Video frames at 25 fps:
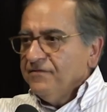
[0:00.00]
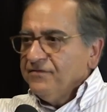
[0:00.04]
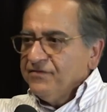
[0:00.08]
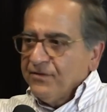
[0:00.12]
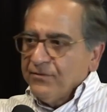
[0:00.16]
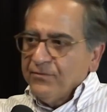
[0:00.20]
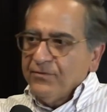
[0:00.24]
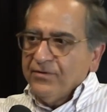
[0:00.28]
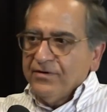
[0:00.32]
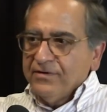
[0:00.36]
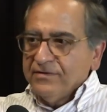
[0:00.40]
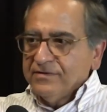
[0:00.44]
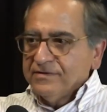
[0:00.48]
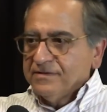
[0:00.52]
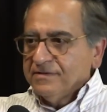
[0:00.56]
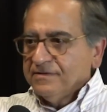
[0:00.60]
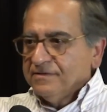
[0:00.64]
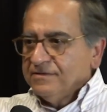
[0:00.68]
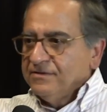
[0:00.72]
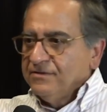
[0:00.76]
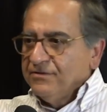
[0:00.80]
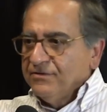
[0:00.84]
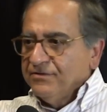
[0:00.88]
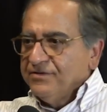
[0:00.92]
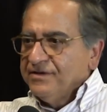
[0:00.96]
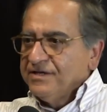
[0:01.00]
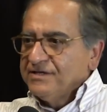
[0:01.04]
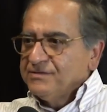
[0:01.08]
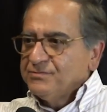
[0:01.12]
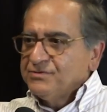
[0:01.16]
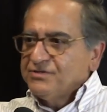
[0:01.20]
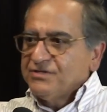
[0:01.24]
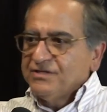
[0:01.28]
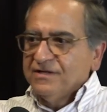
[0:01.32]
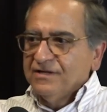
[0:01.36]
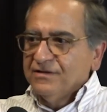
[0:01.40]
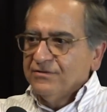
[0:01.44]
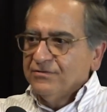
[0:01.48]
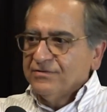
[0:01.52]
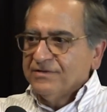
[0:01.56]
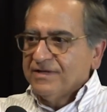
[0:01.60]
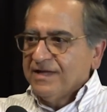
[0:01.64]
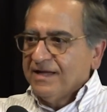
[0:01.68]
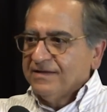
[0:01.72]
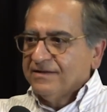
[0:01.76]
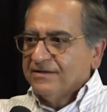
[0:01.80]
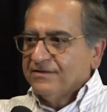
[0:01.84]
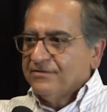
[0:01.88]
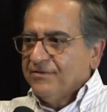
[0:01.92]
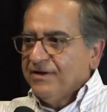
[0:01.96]
if there were, you know, things which didn't look
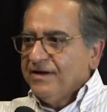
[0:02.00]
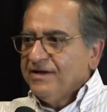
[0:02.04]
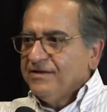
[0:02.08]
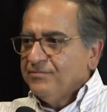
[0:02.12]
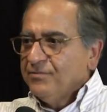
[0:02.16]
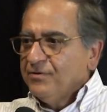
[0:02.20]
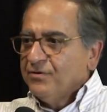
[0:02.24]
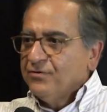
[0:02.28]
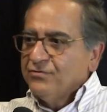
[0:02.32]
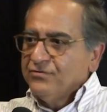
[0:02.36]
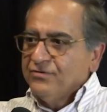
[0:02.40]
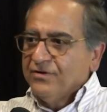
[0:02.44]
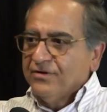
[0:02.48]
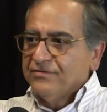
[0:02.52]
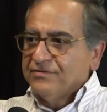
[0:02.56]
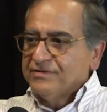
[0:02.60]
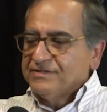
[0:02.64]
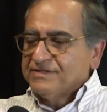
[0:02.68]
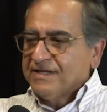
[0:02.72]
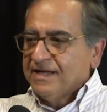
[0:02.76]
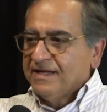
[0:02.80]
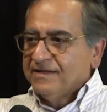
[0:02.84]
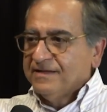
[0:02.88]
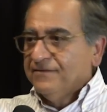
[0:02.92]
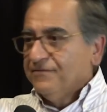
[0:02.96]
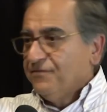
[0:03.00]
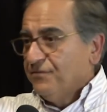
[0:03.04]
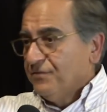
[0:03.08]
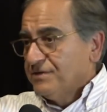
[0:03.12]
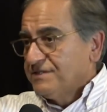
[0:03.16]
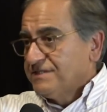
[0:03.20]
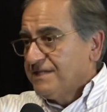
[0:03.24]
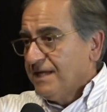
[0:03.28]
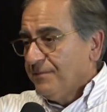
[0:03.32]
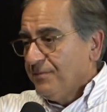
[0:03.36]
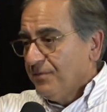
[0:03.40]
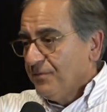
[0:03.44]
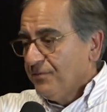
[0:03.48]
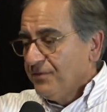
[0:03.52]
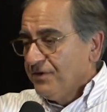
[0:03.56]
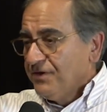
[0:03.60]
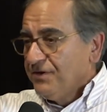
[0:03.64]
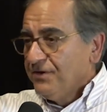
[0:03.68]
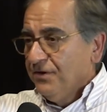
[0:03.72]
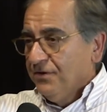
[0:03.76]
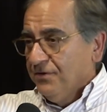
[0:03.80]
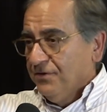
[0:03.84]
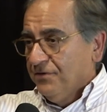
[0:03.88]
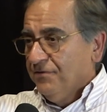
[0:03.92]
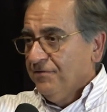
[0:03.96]
that great, we could understand them. For example, we
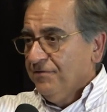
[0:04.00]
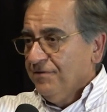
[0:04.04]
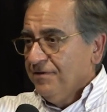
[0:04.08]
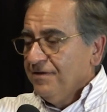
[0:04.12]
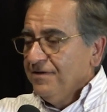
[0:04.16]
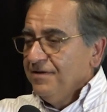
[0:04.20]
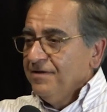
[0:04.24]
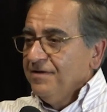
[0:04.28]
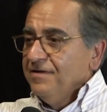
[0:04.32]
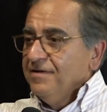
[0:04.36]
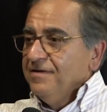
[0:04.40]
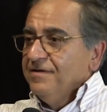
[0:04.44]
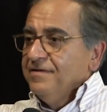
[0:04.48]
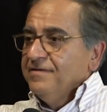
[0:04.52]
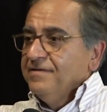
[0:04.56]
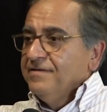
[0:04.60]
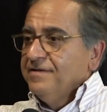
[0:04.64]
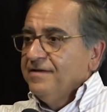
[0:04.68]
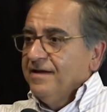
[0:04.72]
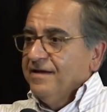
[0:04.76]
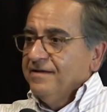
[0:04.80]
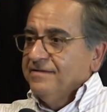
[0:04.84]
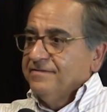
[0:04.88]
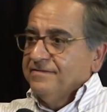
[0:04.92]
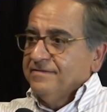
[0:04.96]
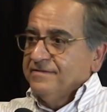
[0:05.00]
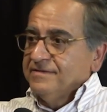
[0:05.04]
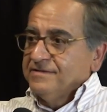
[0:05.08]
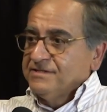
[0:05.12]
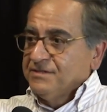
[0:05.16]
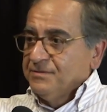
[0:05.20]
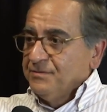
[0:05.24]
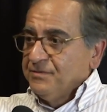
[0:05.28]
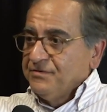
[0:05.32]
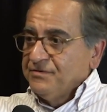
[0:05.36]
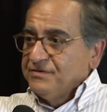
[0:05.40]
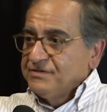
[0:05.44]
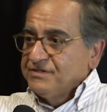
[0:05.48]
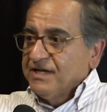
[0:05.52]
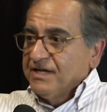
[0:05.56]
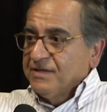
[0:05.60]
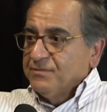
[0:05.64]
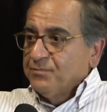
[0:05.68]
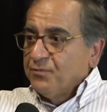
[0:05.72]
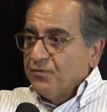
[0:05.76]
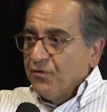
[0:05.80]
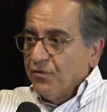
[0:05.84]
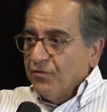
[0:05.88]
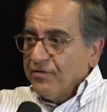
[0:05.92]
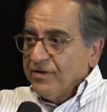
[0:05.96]
know that symmetries
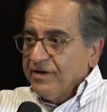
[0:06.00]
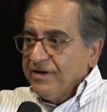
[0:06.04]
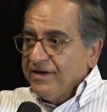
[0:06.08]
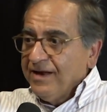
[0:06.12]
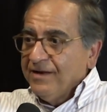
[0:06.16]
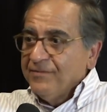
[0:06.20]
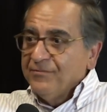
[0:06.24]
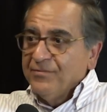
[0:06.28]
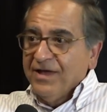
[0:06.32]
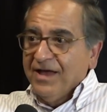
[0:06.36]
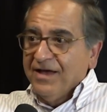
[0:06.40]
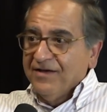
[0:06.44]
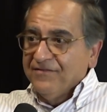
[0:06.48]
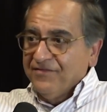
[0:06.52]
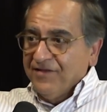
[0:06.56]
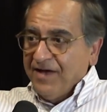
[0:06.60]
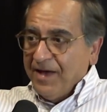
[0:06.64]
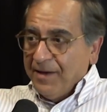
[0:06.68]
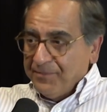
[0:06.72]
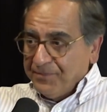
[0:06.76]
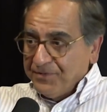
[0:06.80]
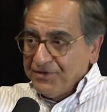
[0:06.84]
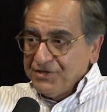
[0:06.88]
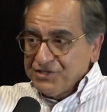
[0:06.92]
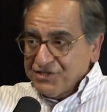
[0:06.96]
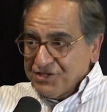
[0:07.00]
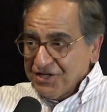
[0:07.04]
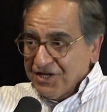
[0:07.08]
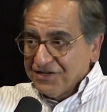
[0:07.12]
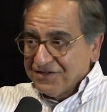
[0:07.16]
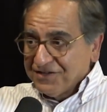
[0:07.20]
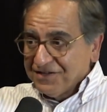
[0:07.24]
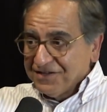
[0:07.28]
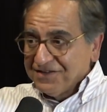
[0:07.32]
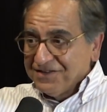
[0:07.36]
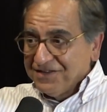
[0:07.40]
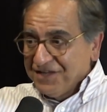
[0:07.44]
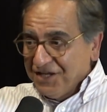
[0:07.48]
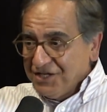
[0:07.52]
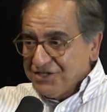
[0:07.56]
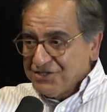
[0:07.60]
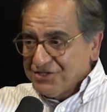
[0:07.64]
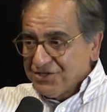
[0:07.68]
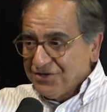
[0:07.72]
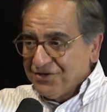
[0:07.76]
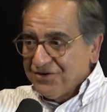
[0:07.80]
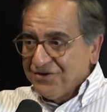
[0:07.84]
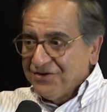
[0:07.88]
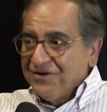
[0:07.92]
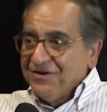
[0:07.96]
get broken and we have appreciated
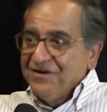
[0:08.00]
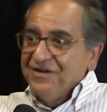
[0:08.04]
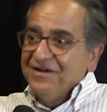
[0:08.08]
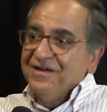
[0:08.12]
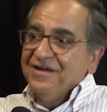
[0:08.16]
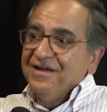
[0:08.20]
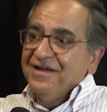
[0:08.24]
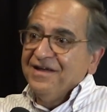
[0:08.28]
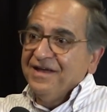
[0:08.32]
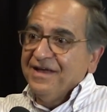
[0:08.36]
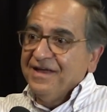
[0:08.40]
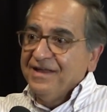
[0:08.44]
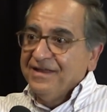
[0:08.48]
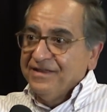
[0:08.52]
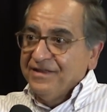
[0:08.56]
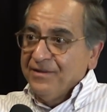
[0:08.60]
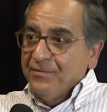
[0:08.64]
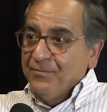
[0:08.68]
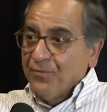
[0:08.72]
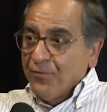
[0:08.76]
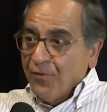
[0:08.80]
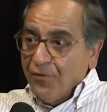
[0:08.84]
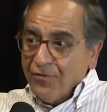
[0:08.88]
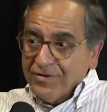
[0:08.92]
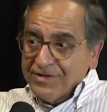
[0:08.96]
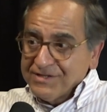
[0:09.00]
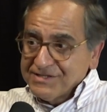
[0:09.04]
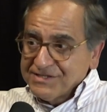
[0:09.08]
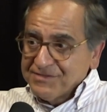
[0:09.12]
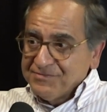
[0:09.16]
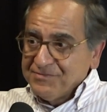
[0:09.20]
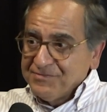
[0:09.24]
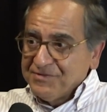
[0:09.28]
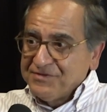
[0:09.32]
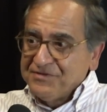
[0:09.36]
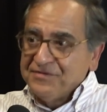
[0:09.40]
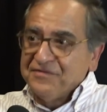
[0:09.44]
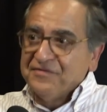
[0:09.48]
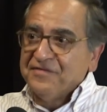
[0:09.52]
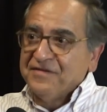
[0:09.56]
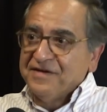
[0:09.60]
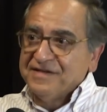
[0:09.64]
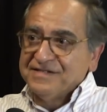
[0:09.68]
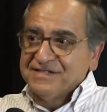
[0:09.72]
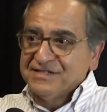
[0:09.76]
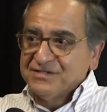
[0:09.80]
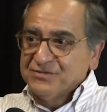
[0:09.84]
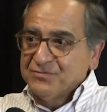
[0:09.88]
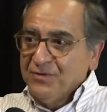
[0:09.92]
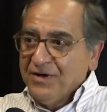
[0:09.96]
nature in the broken symmetry
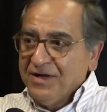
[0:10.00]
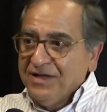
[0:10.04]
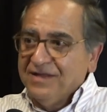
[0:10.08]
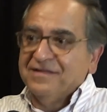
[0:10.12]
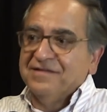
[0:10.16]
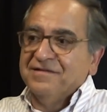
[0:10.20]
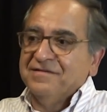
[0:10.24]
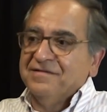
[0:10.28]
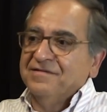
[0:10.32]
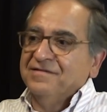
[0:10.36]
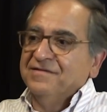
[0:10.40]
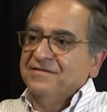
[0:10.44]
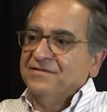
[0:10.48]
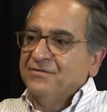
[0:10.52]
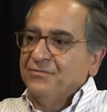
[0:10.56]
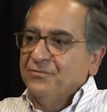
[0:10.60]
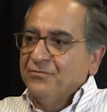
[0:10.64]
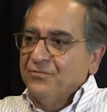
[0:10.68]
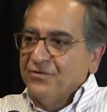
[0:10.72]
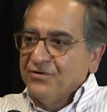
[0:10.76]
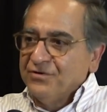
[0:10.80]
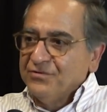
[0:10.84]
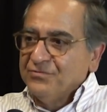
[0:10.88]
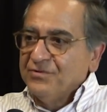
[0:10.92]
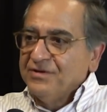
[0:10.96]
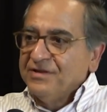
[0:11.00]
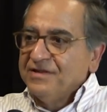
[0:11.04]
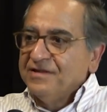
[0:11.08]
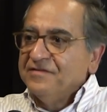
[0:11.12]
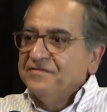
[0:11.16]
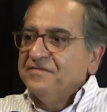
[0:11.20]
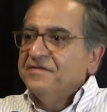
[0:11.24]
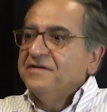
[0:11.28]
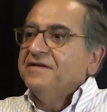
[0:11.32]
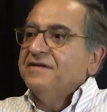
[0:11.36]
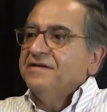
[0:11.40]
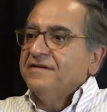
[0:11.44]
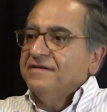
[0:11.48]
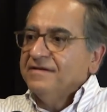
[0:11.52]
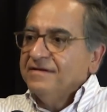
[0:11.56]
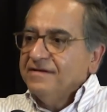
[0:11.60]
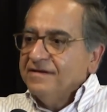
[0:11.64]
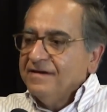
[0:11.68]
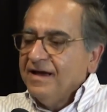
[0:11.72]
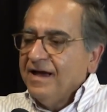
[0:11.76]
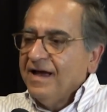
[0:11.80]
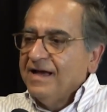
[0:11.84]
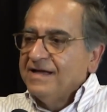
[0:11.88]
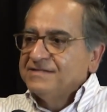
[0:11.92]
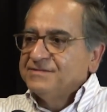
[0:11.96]
phase as well. The world we live in
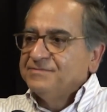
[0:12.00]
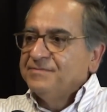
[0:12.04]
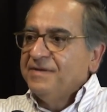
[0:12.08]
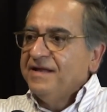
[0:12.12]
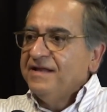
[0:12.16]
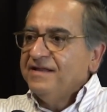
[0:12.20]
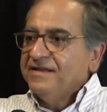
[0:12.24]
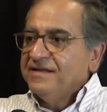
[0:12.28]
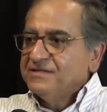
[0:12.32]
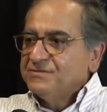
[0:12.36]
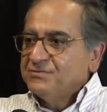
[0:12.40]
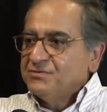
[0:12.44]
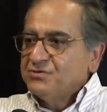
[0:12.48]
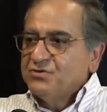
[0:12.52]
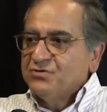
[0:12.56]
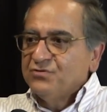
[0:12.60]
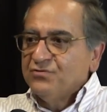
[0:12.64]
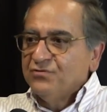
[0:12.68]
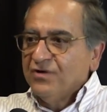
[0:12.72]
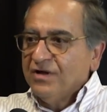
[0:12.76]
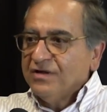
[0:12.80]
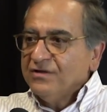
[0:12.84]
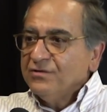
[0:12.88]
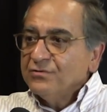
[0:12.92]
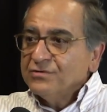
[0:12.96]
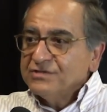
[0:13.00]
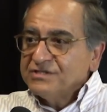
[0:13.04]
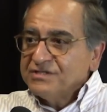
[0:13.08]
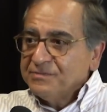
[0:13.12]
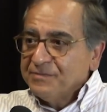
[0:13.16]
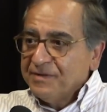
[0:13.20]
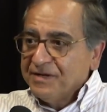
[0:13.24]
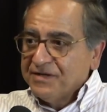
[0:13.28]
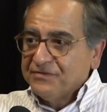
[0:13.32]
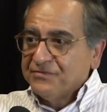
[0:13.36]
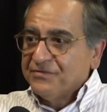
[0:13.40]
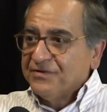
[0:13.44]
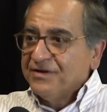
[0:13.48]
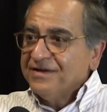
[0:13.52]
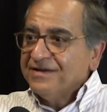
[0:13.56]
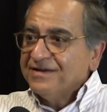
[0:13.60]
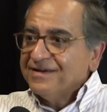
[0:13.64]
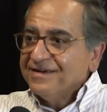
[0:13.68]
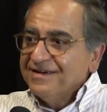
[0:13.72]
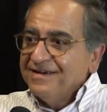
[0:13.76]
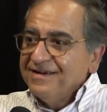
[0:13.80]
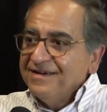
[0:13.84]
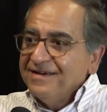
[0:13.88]
has many things which do not look symmetric,